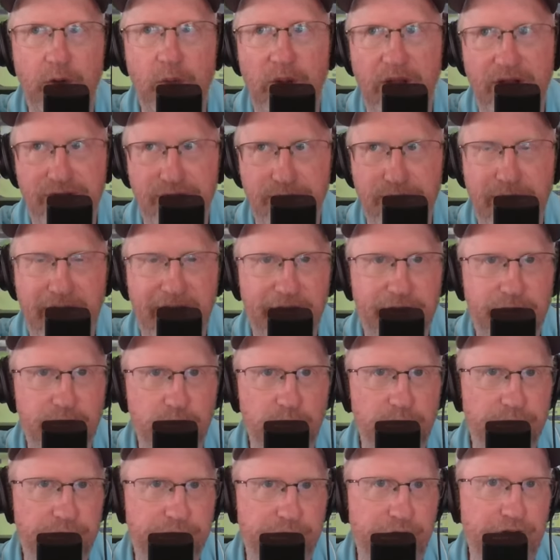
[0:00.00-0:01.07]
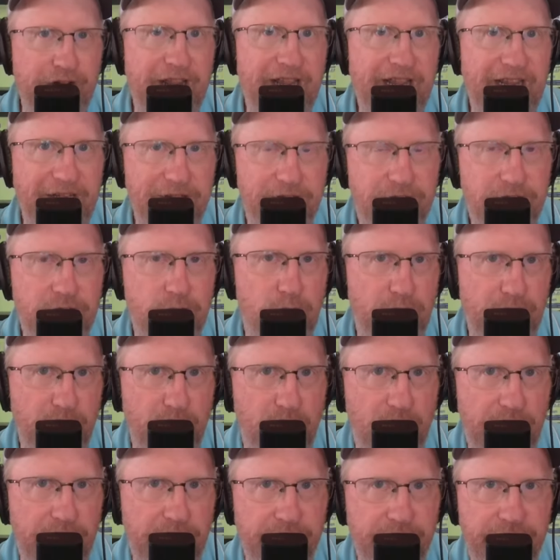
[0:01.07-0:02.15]
away from high school, a certain age,
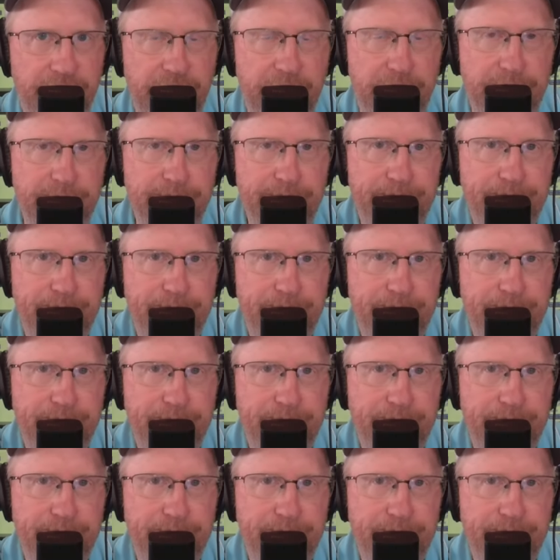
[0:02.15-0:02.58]
21 or so.